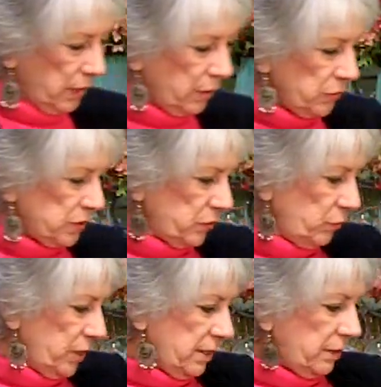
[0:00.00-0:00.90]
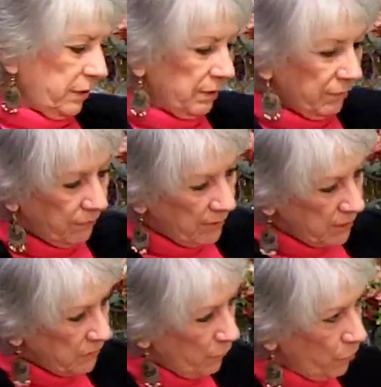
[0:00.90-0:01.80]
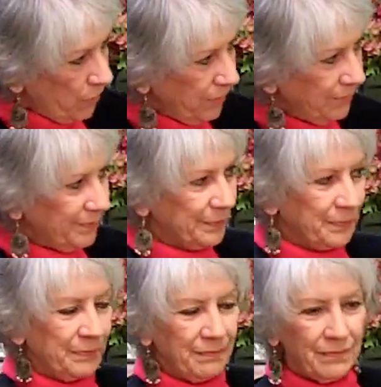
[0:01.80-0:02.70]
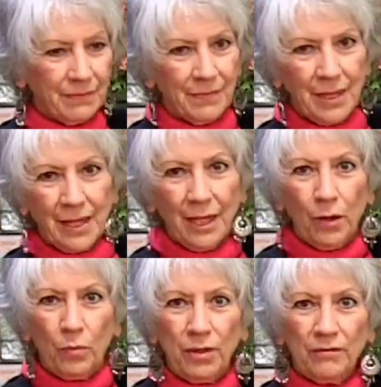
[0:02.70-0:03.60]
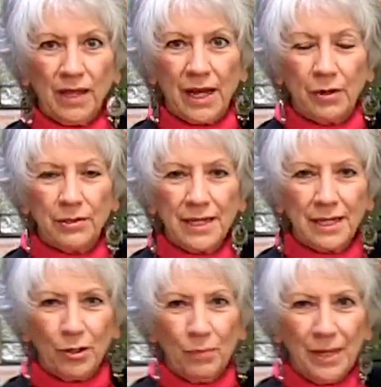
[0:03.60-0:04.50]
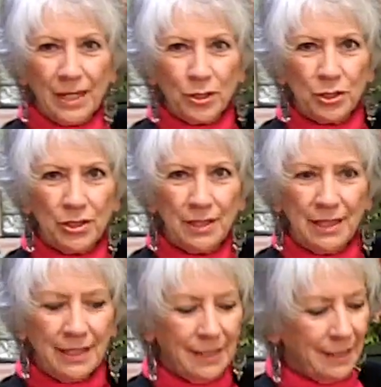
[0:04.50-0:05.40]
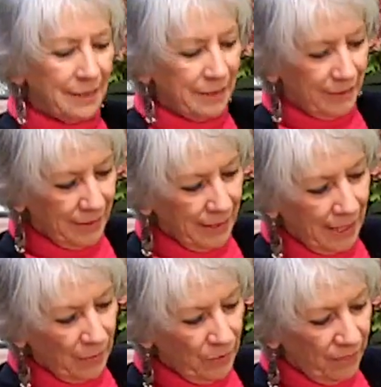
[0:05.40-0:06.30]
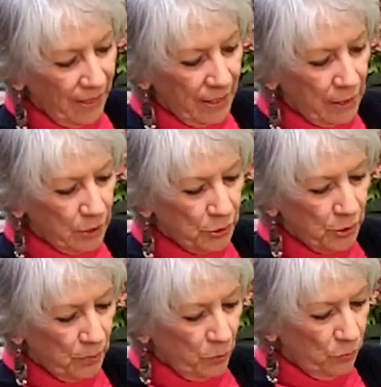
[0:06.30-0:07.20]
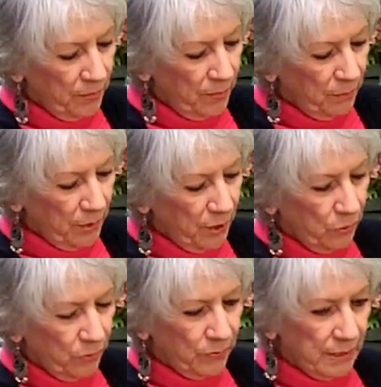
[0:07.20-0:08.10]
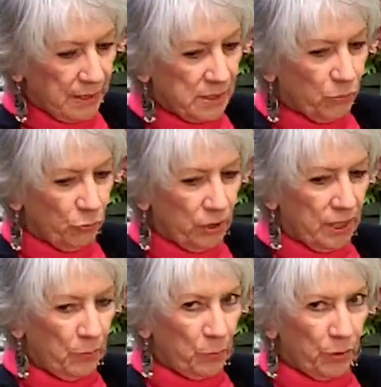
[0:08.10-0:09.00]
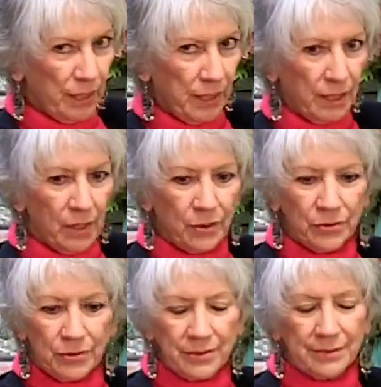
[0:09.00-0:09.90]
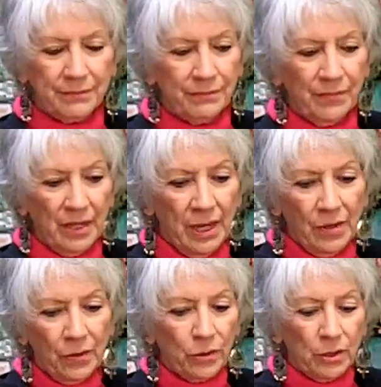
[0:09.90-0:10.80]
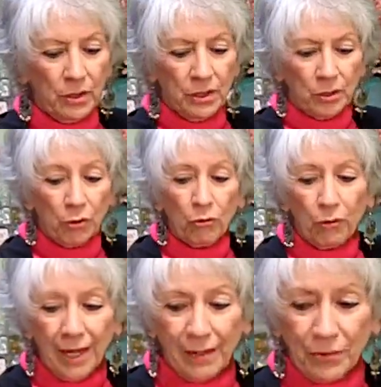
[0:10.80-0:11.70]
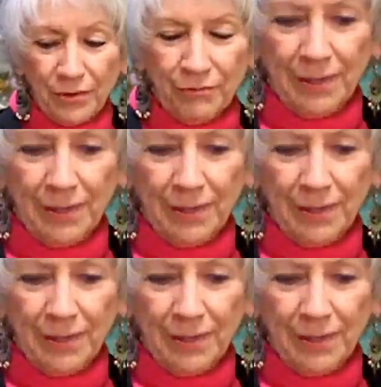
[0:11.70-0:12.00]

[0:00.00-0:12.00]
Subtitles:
Here's the wreath this far. We've got our Deco Mesh in it, and we've added a double ribbon bow and some really pretty colors that are going to look great with the